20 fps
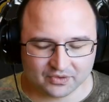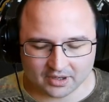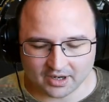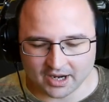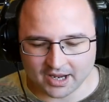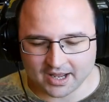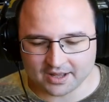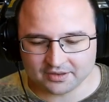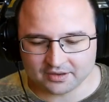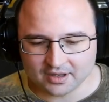
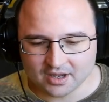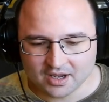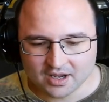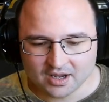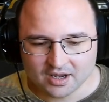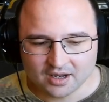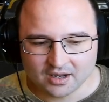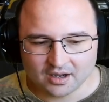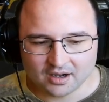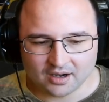And
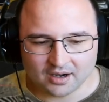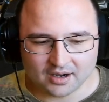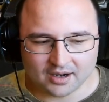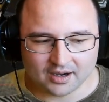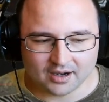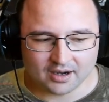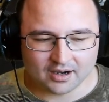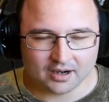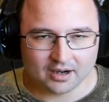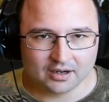
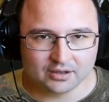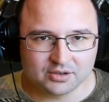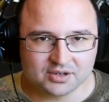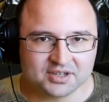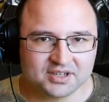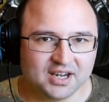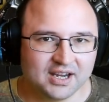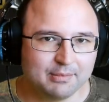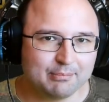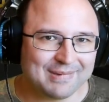uh, you
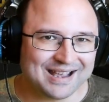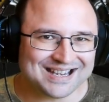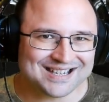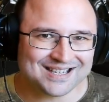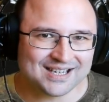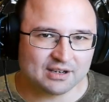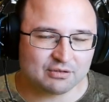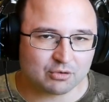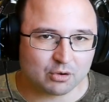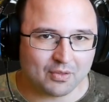see
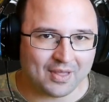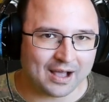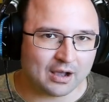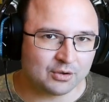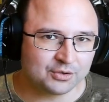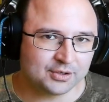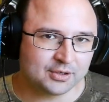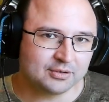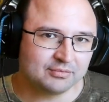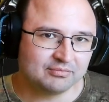Messi and
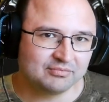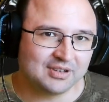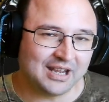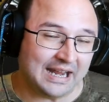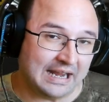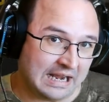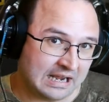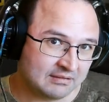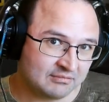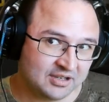Ronaldo,
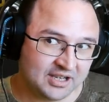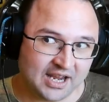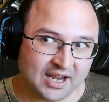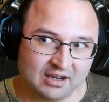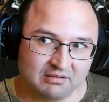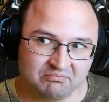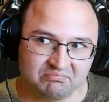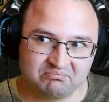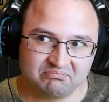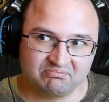they, they